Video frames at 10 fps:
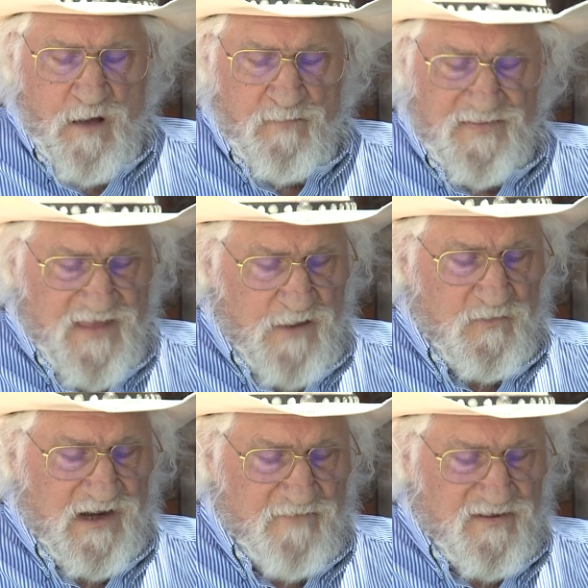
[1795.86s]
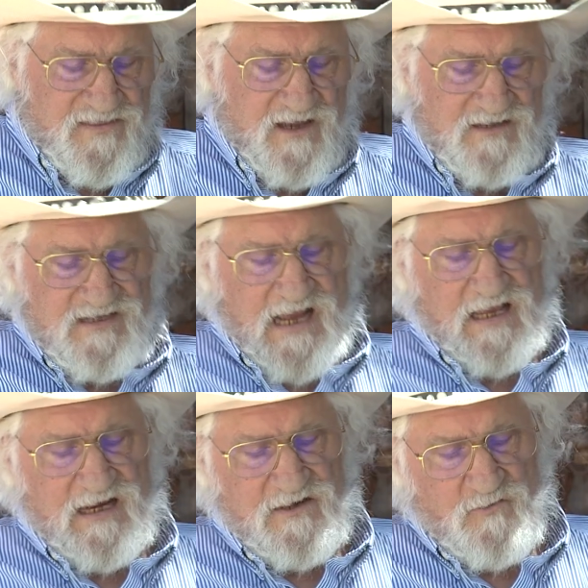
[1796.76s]
But then when everything is
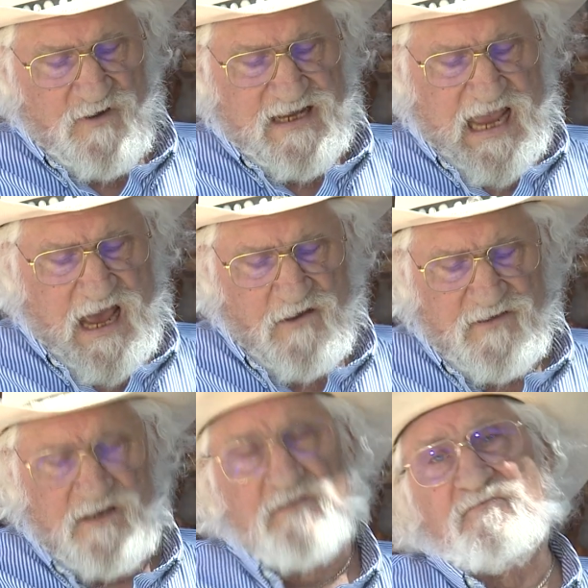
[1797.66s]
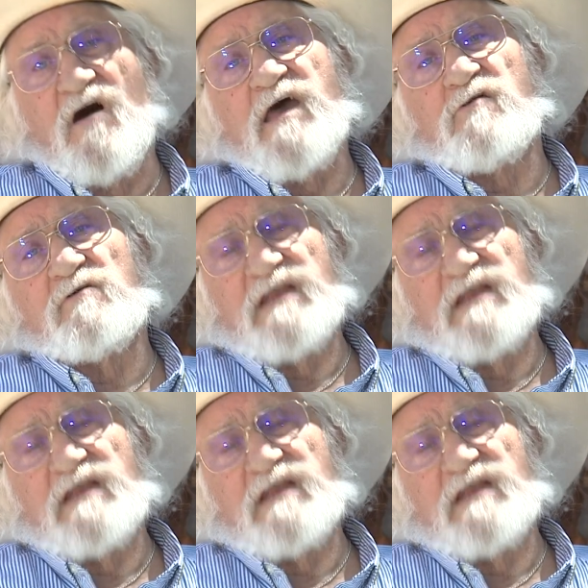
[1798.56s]
taken into account in the final